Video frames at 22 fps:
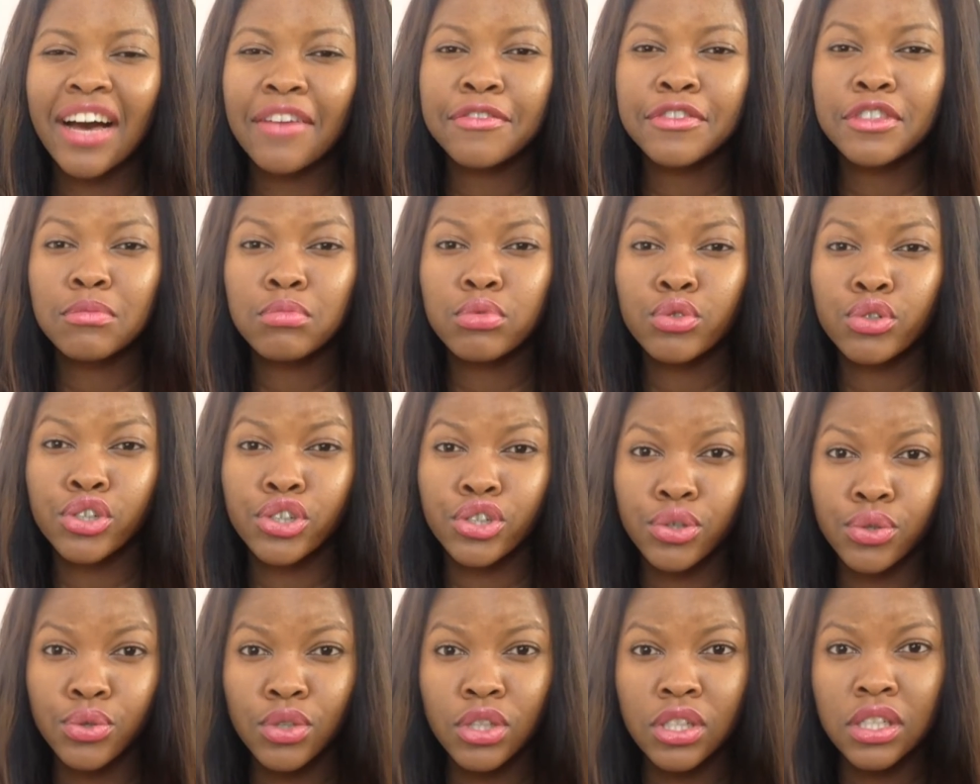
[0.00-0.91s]
comfortable
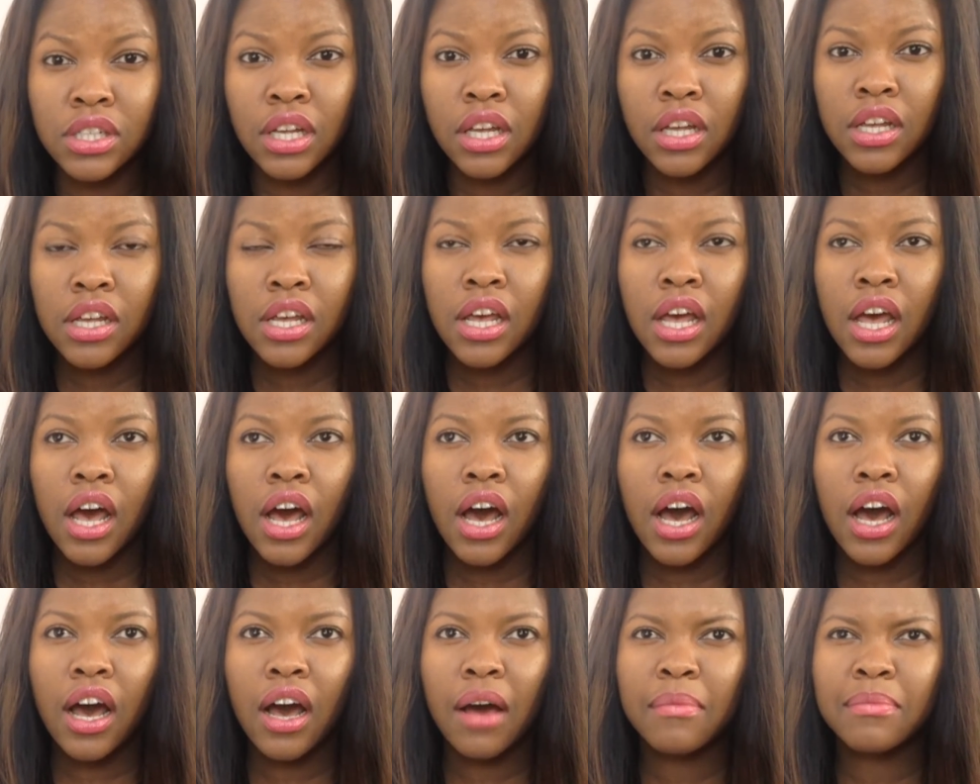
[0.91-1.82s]
shoes.
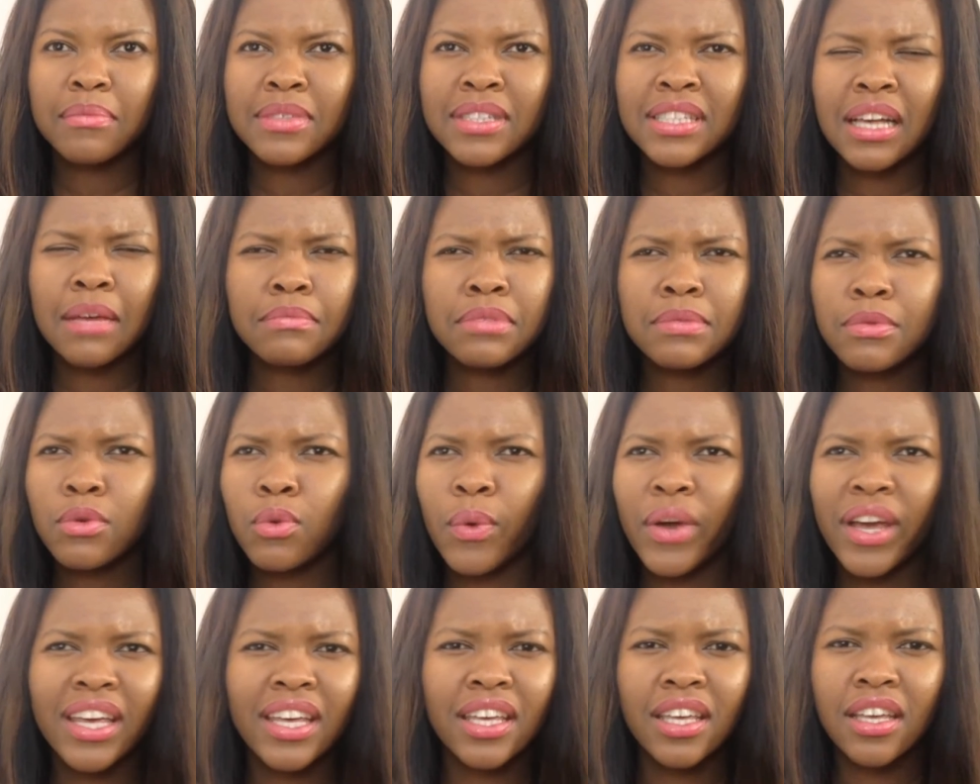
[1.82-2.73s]
Some people
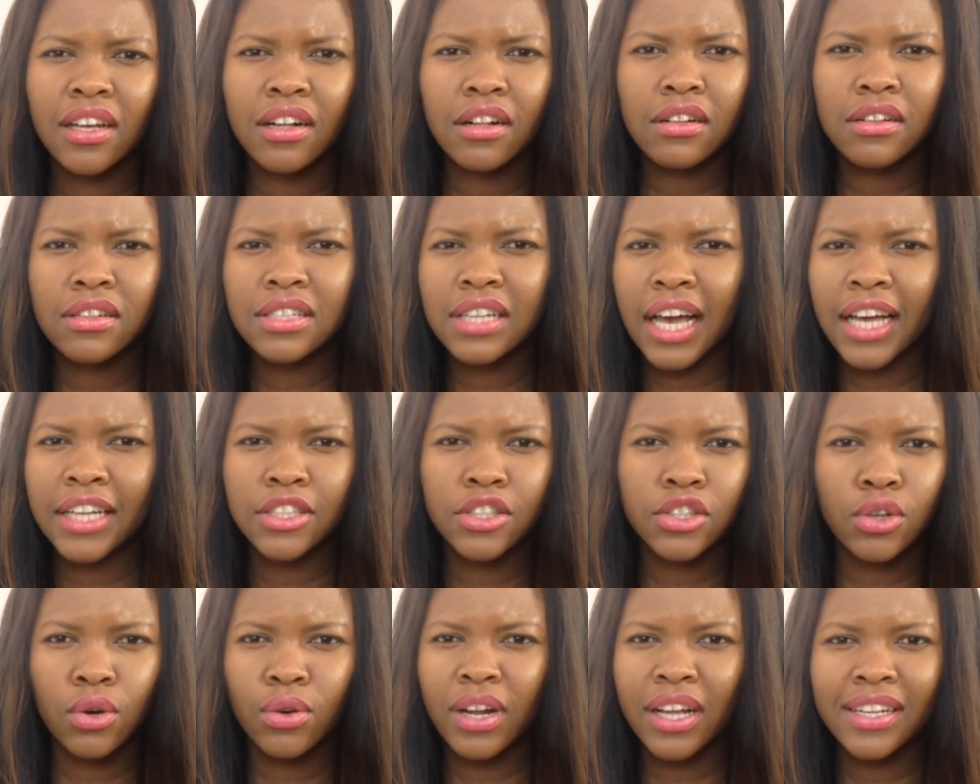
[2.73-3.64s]
wear heels. I
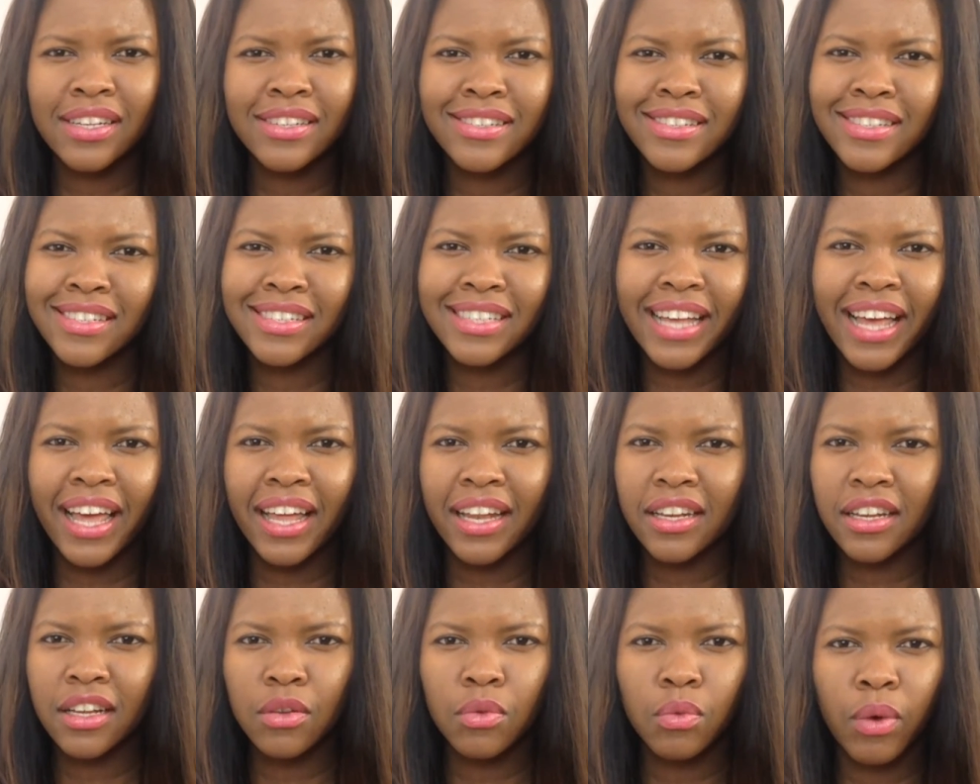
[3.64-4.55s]
don't
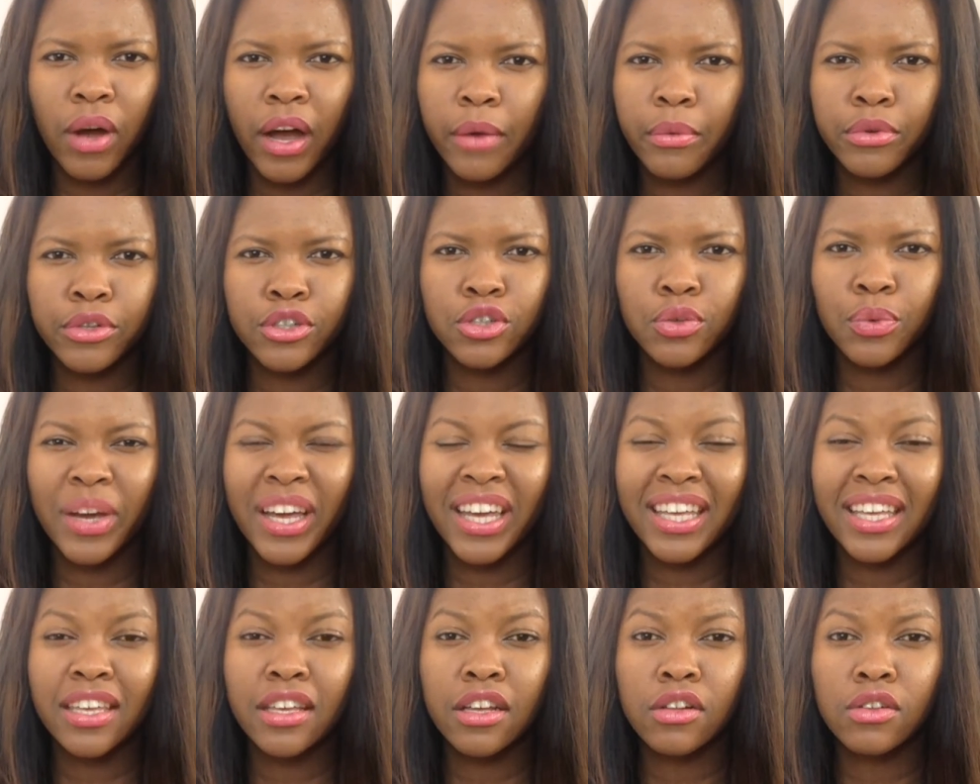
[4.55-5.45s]
understand it. Why would you
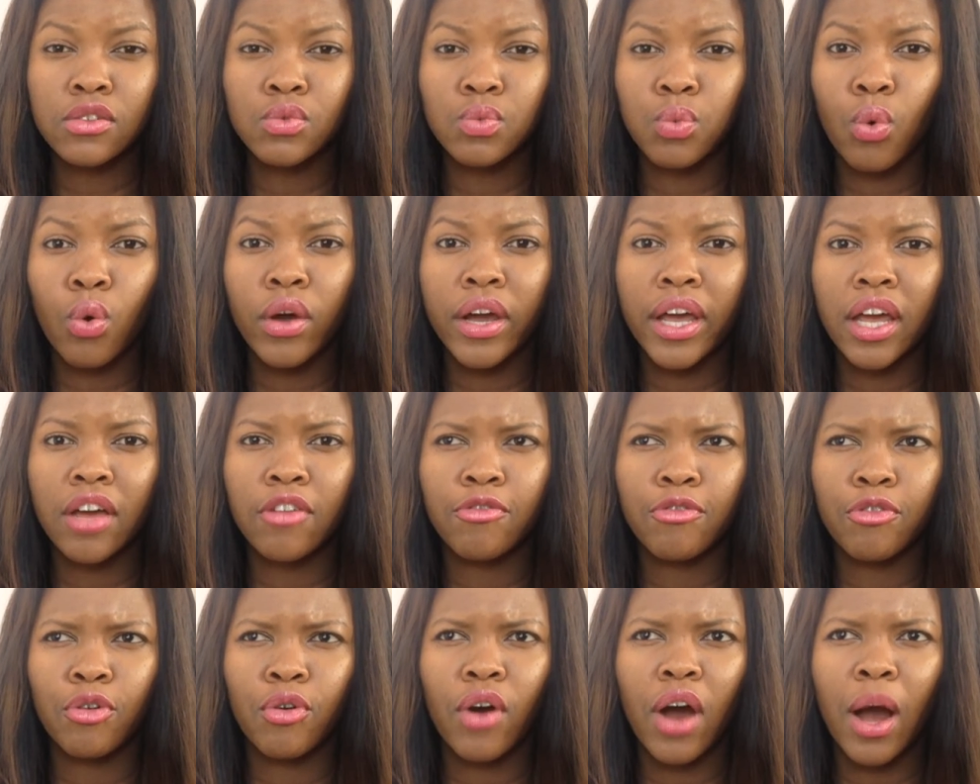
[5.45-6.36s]
wear heels walking
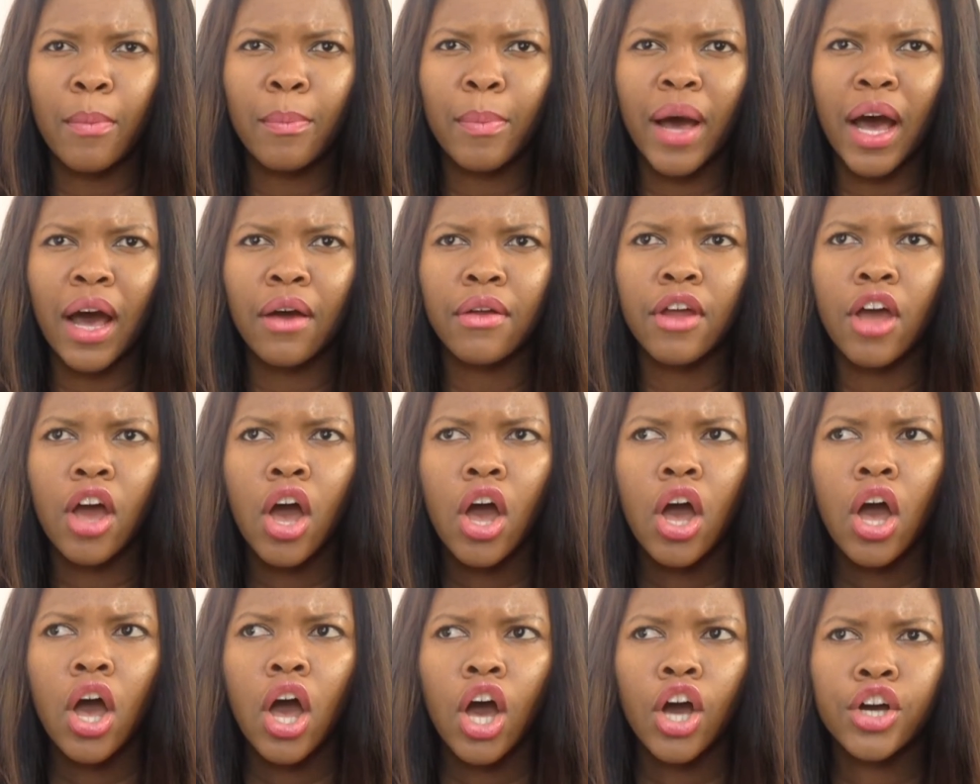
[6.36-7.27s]
for about
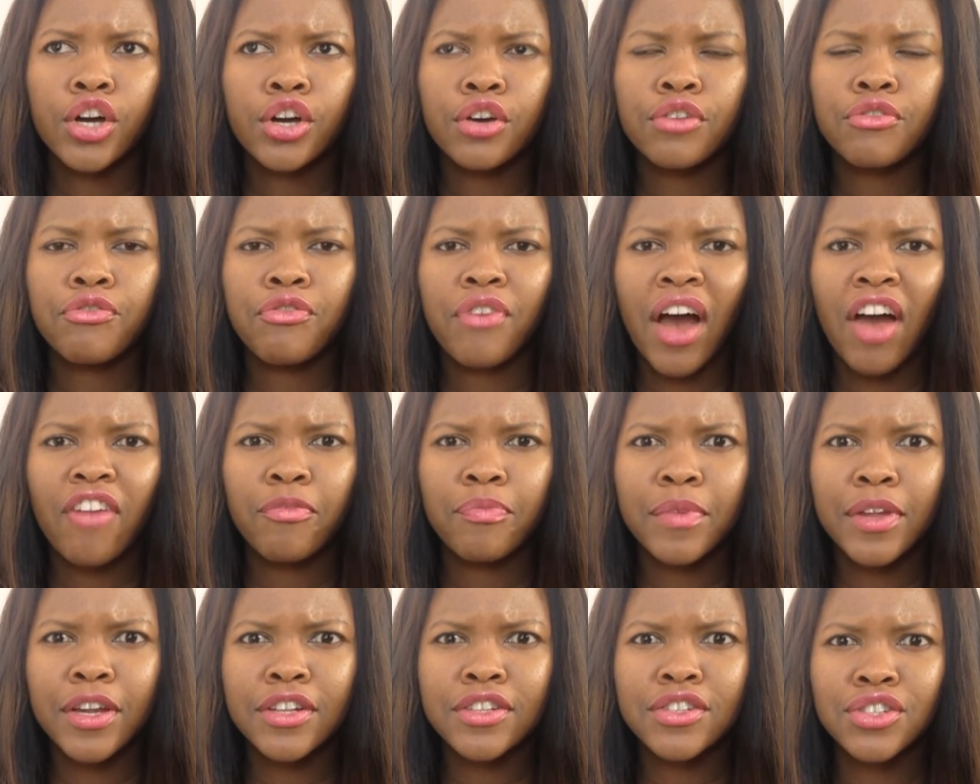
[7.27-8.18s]
a good
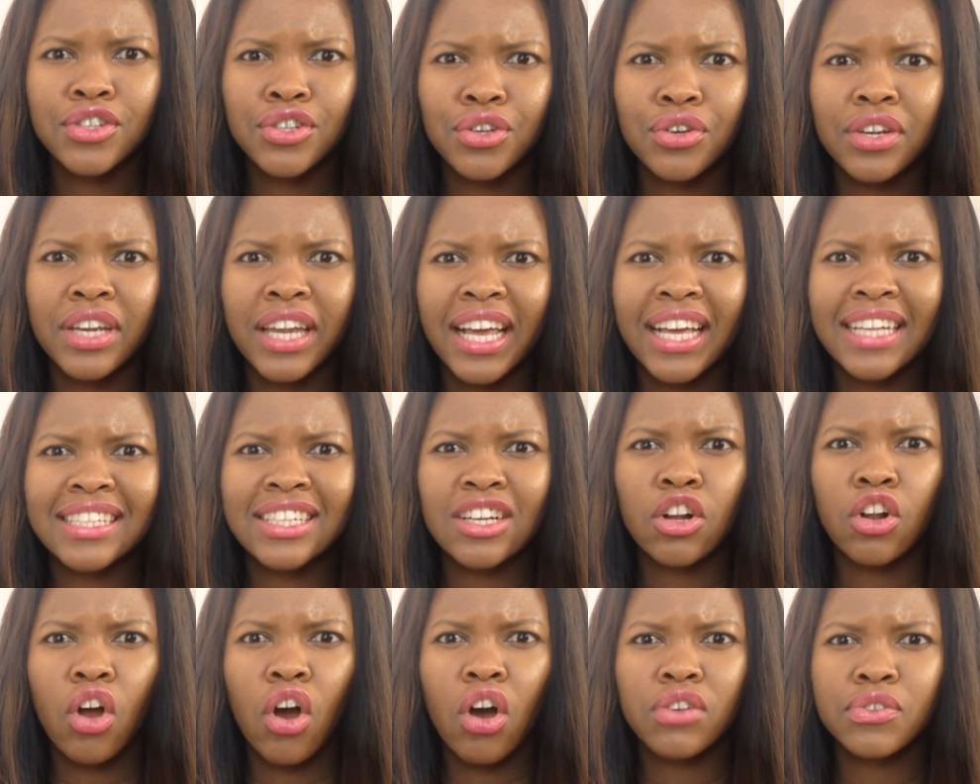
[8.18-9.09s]
5 minutes to your next
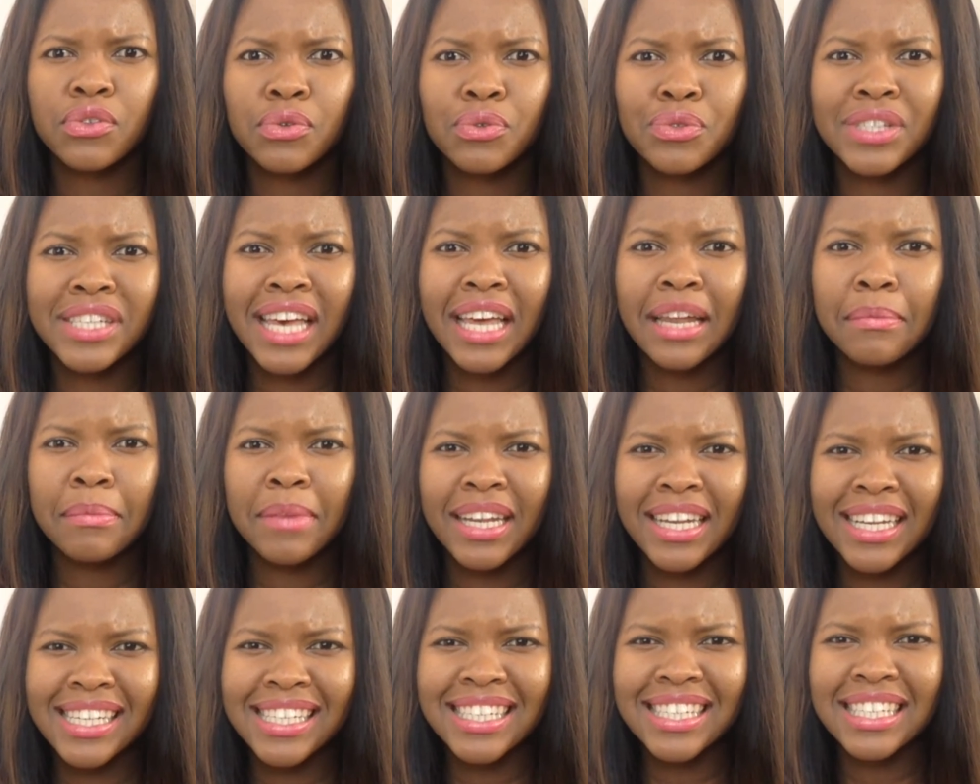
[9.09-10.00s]
class, or 10
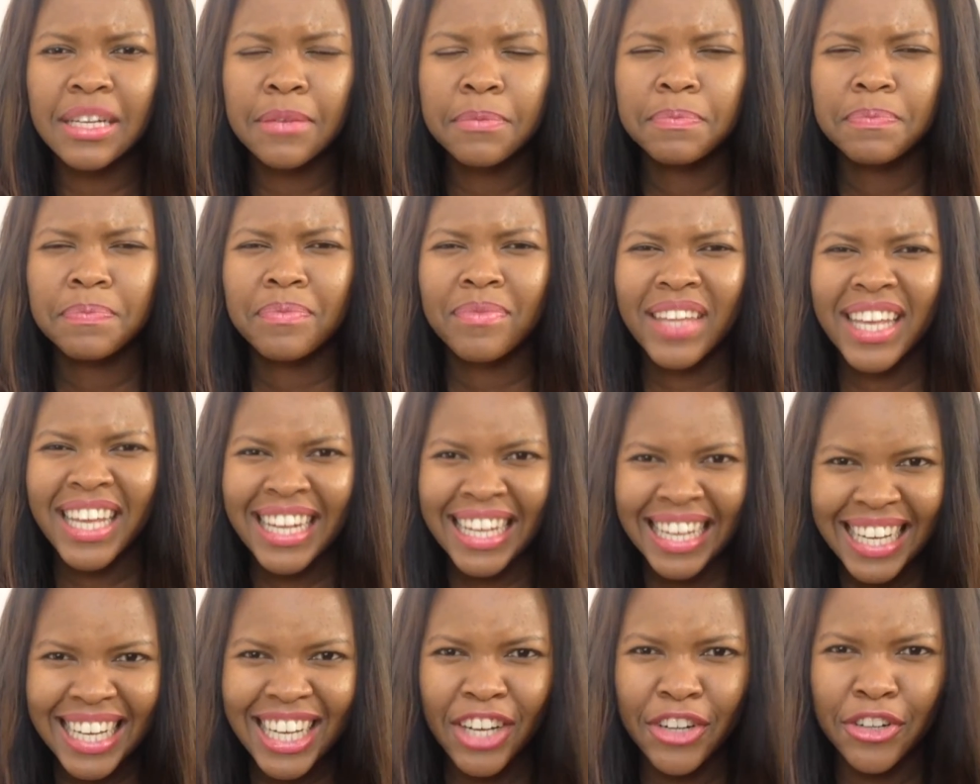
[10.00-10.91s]
minutes
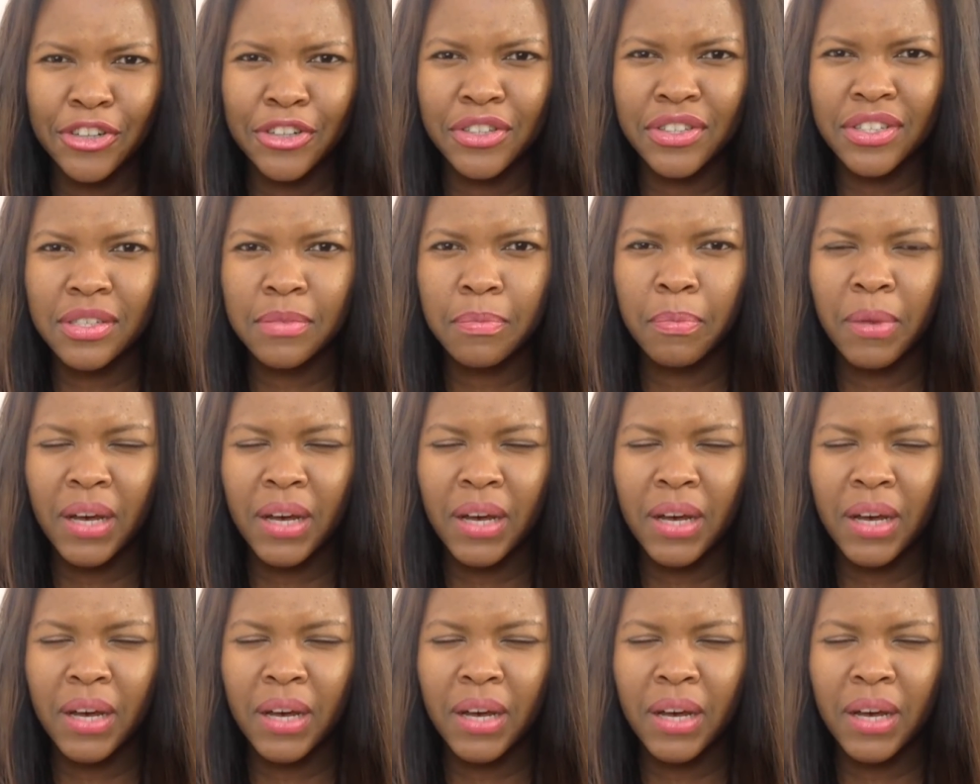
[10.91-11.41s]
in heels?